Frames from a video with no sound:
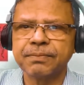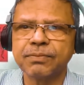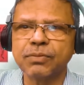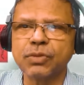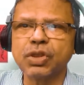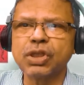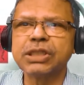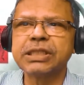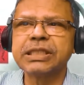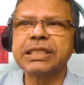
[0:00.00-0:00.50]

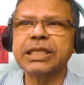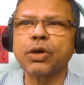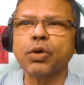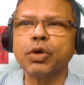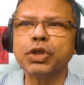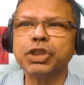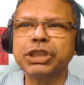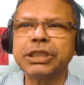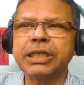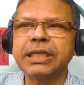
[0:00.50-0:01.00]
This is a
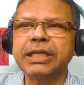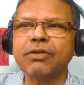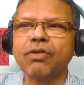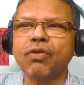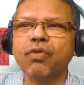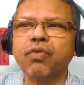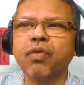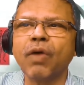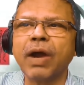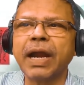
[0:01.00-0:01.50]
question you will
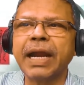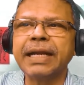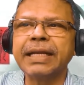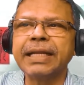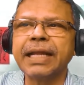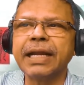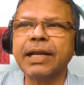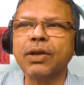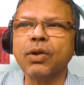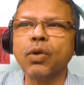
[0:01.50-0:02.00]
find
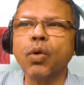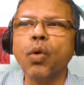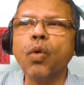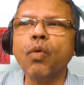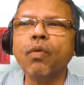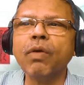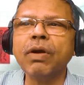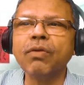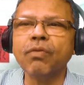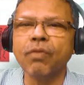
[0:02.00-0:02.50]
that no
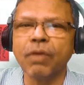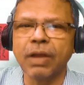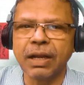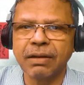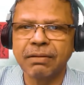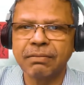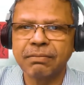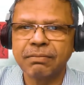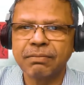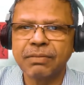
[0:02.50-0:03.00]
one
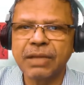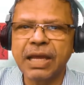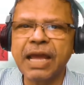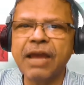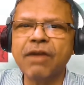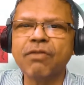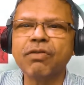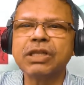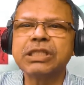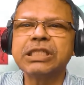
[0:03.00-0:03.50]
will
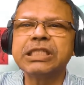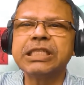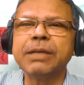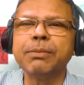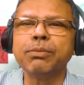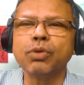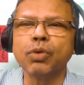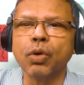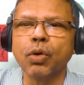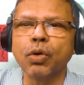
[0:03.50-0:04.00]
ever
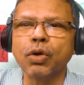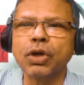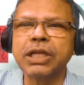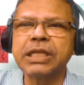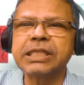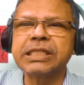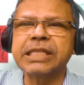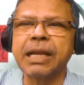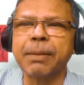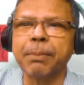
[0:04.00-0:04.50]
seem to
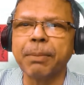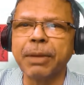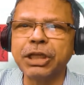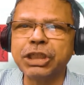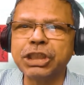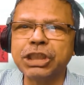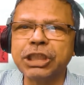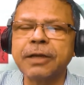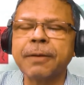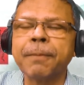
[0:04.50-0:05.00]
notice and
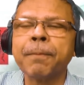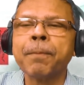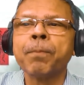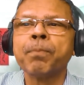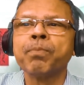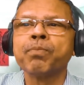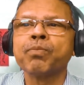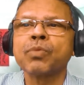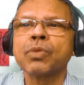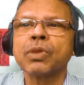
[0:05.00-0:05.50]
mention
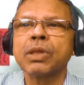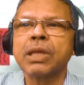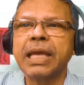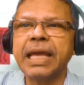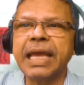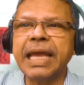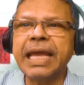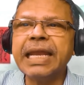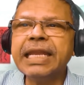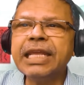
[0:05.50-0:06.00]

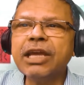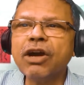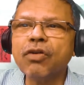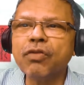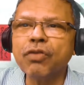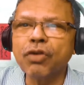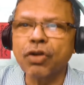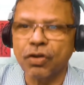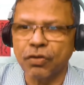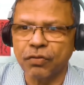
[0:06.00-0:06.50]
any
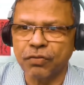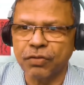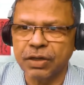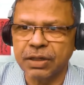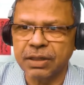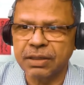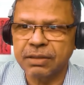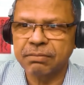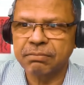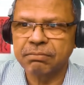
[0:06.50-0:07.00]
of your
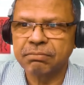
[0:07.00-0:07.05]
effort.